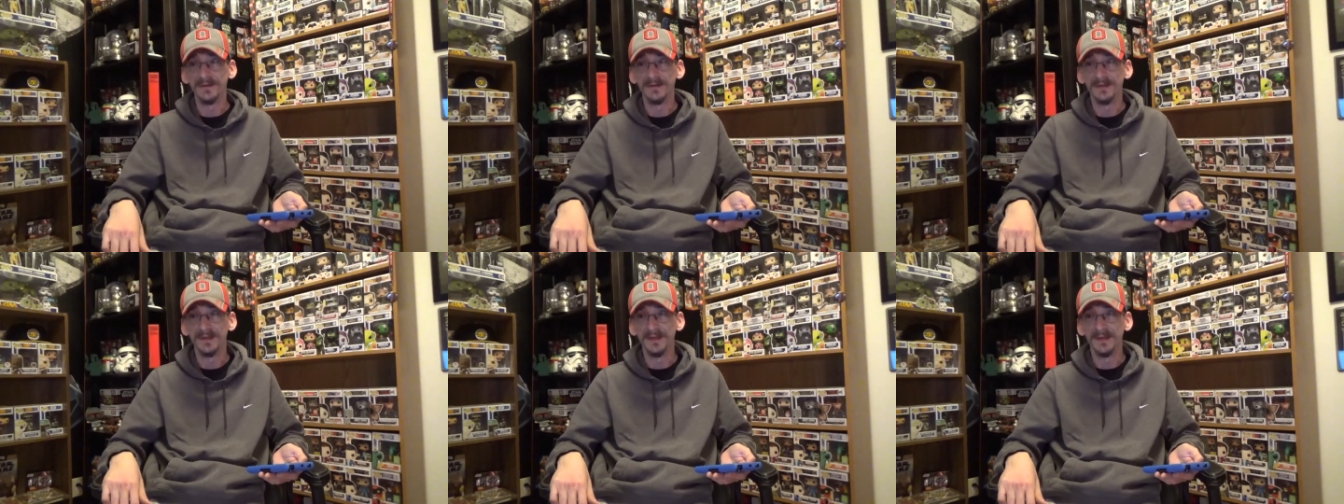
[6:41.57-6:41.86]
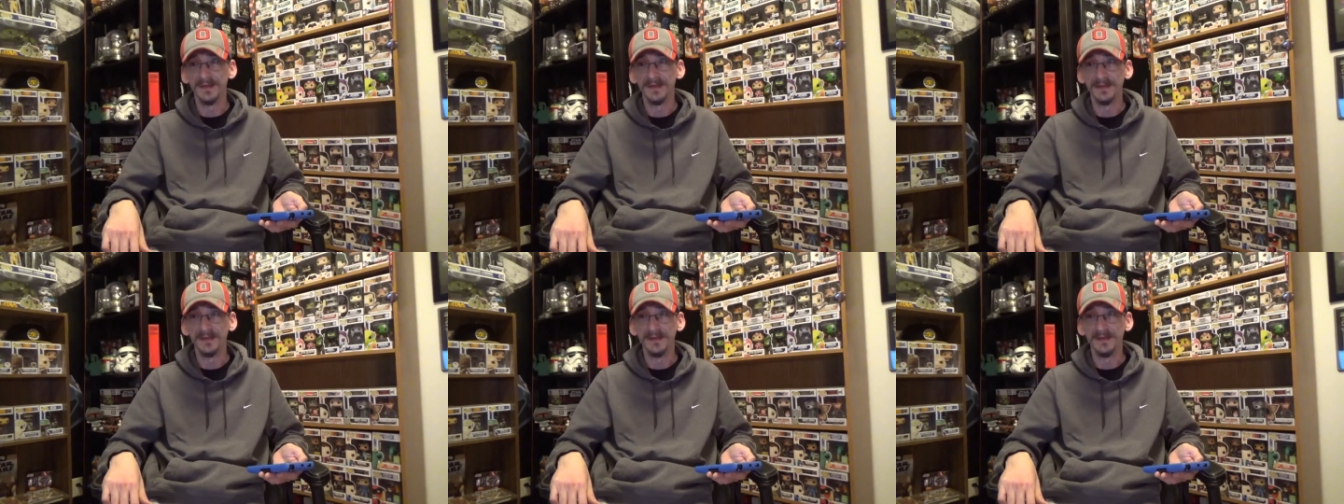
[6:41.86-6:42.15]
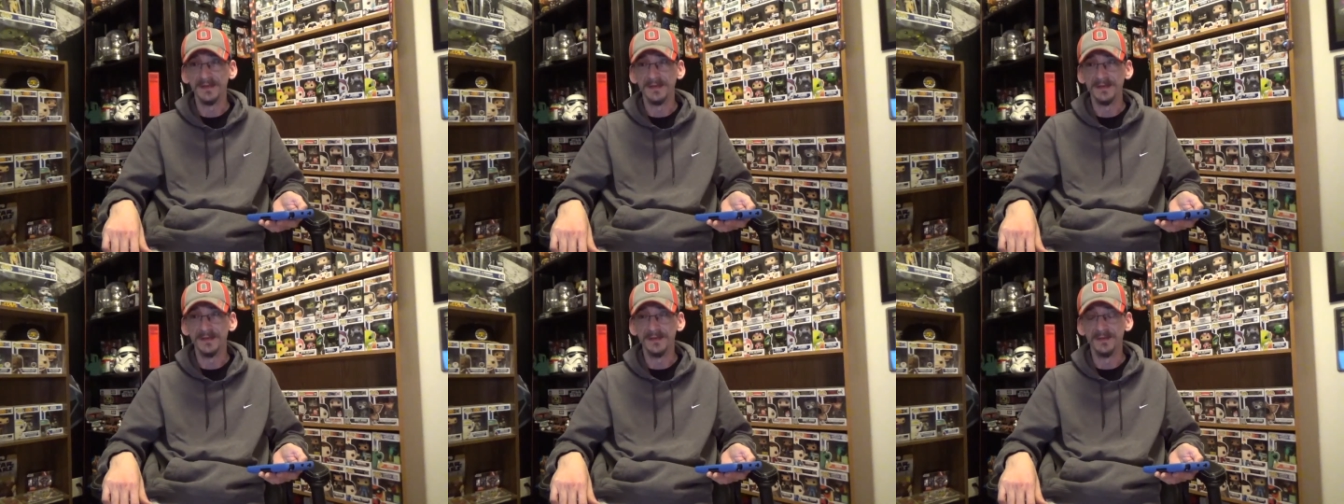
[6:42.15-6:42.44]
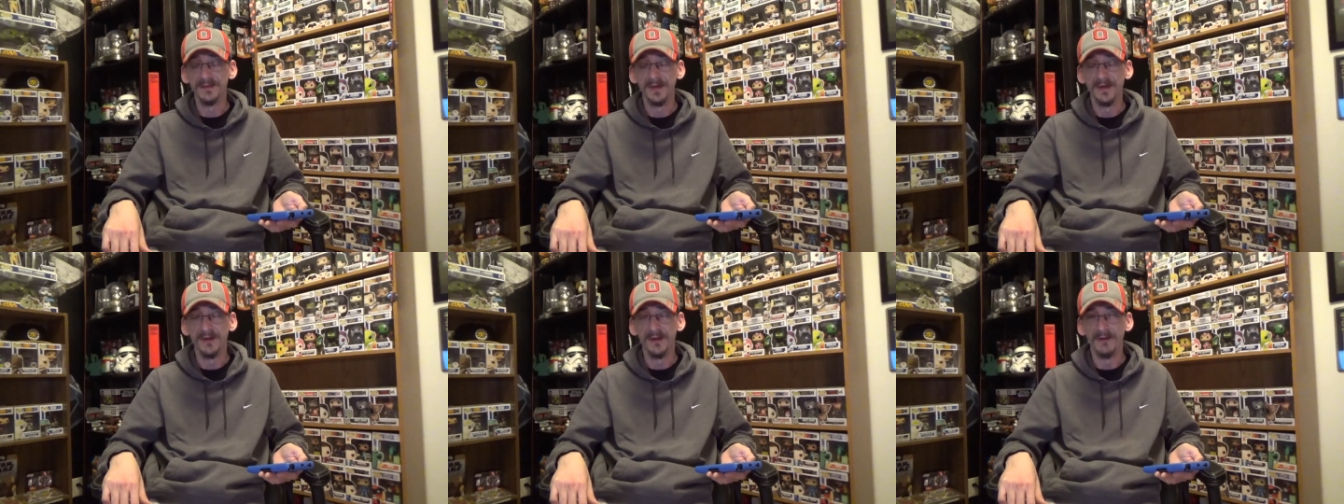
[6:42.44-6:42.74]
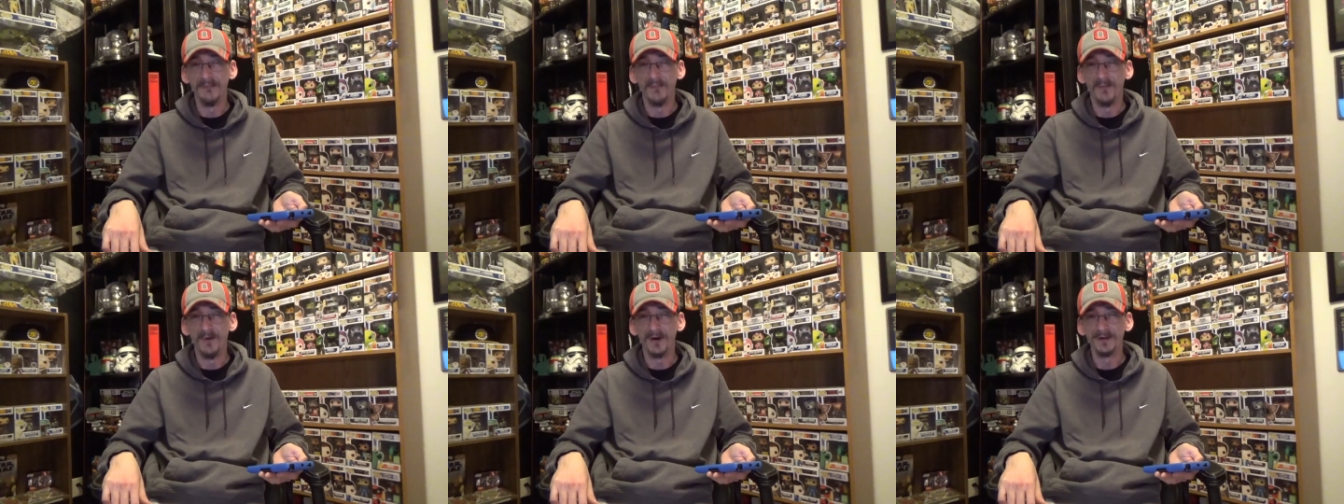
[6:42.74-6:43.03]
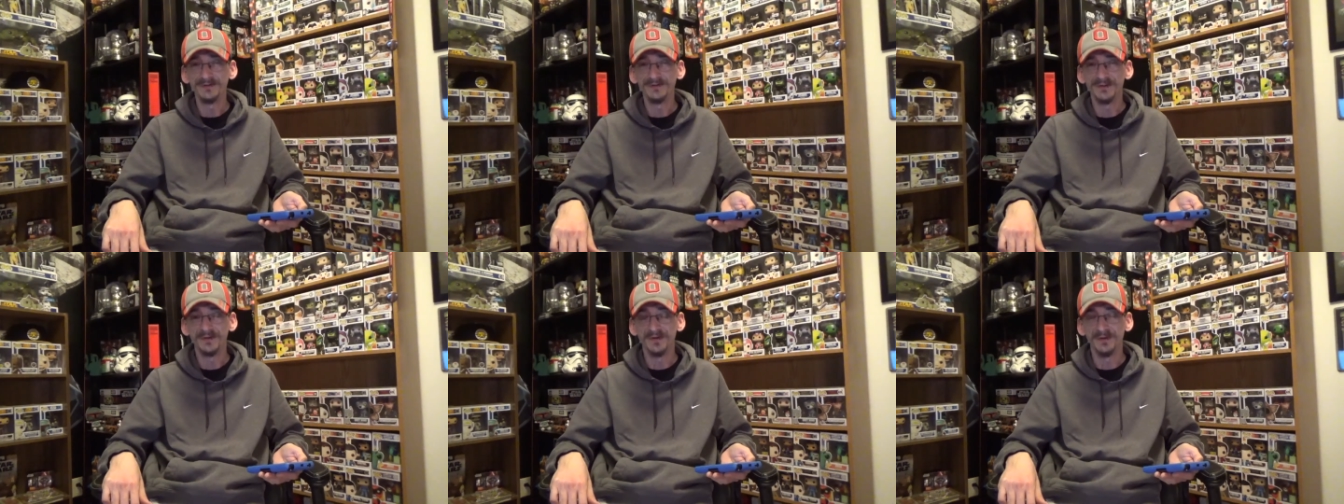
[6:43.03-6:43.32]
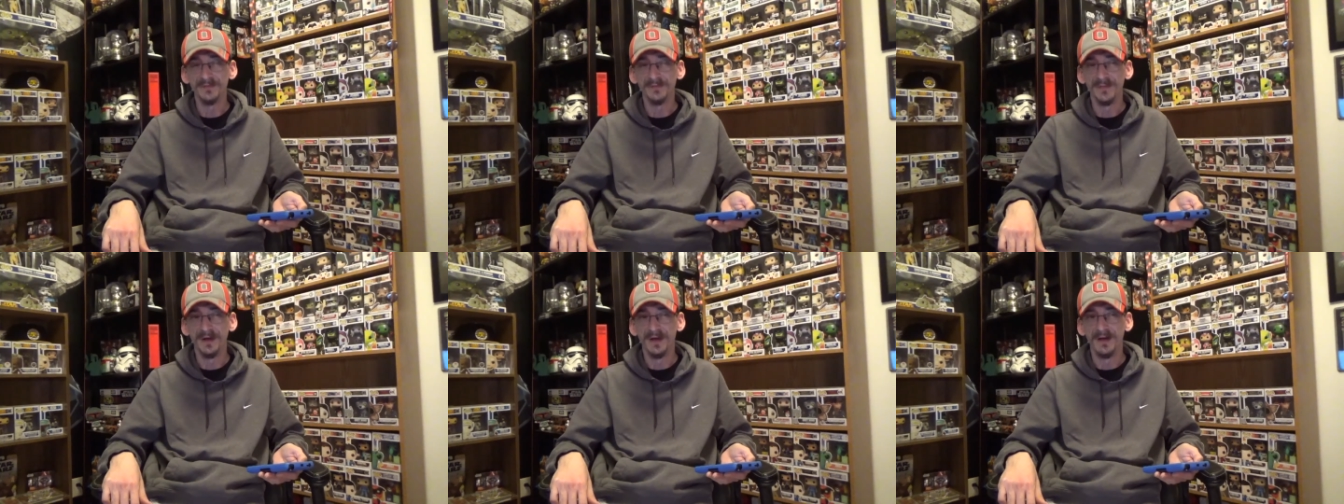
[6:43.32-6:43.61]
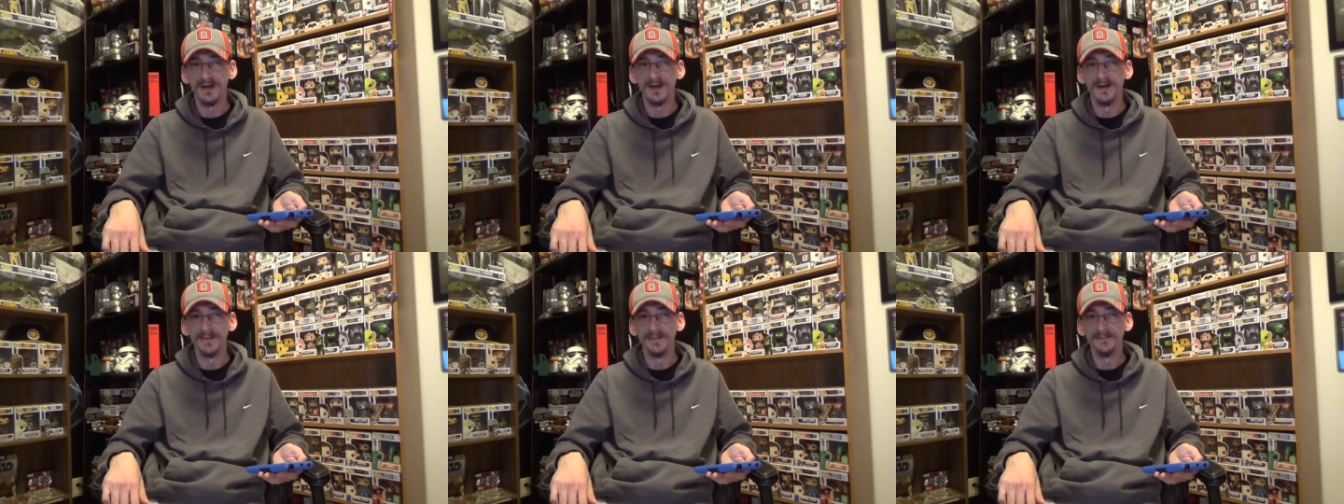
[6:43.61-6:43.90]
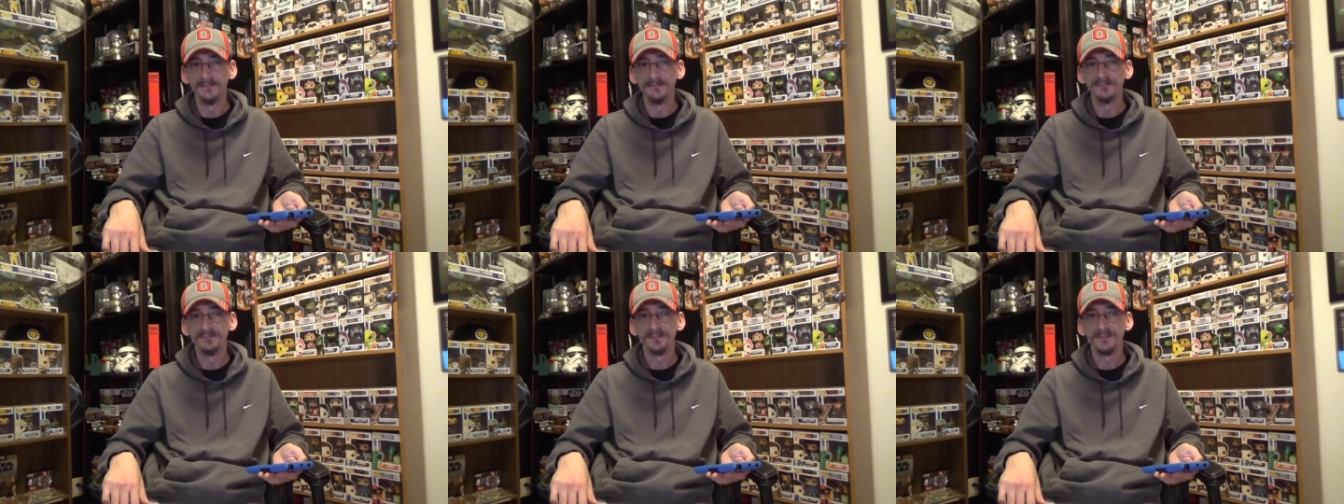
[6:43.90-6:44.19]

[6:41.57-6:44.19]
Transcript: then you, you know I'm watching them. Um,